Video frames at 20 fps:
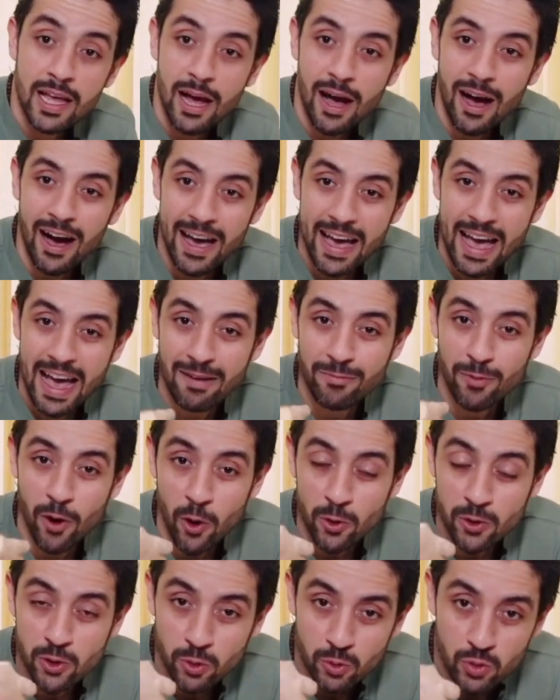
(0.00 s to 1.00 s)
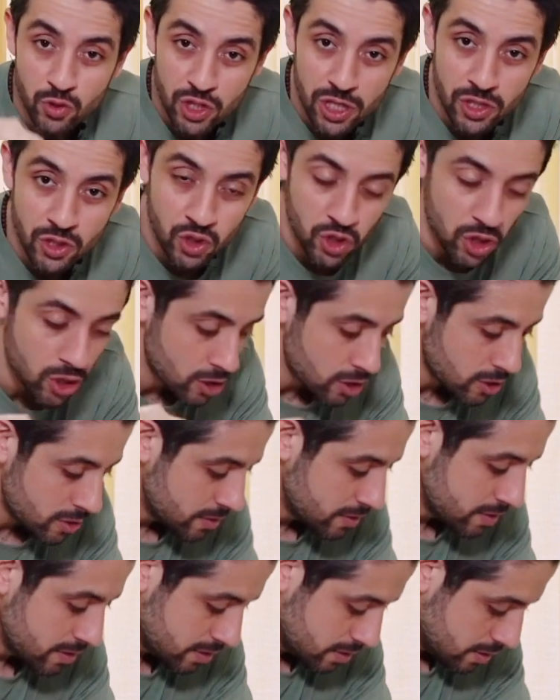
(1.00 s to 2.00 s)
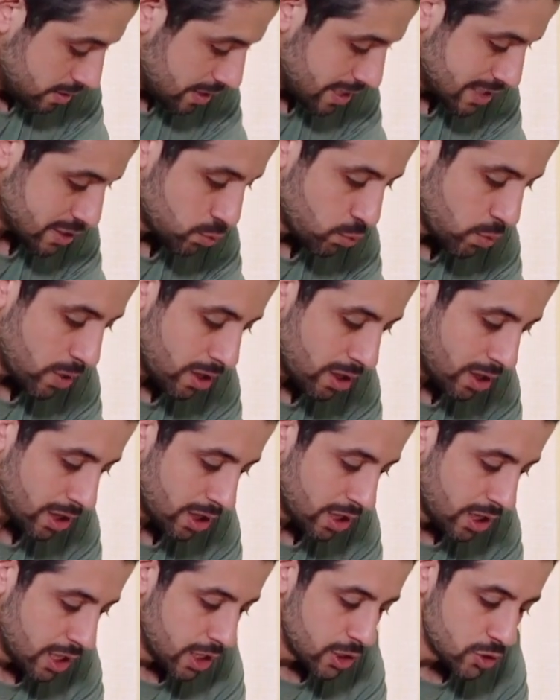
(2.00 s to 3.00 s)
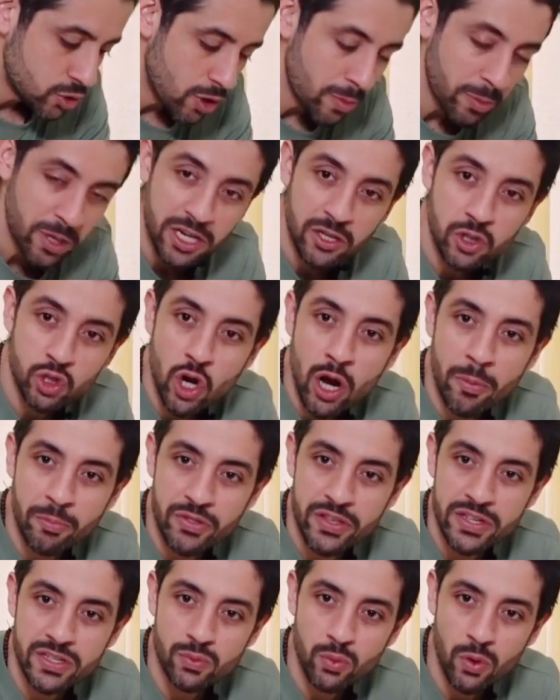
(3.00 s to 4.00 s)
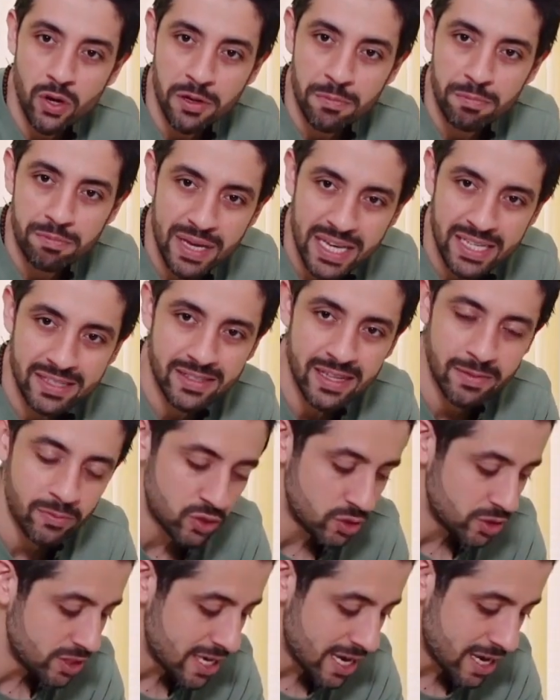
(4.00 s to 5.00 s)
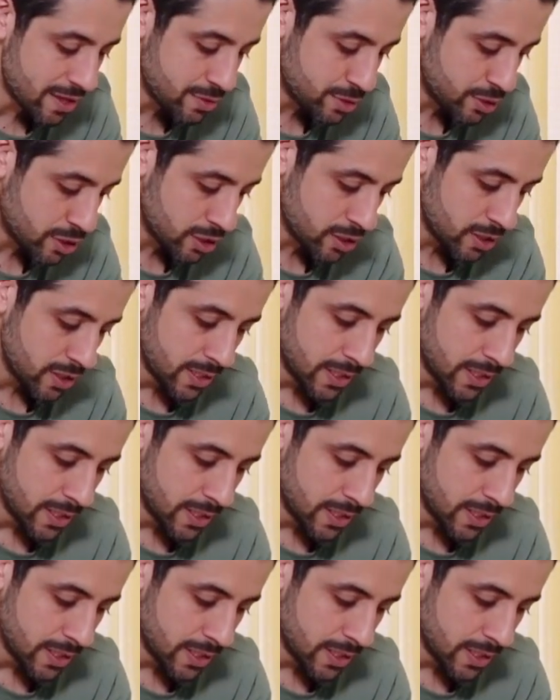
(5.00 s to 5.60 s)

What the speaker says: I have also ginger as well. So I'm gonna chop these one, mix them together,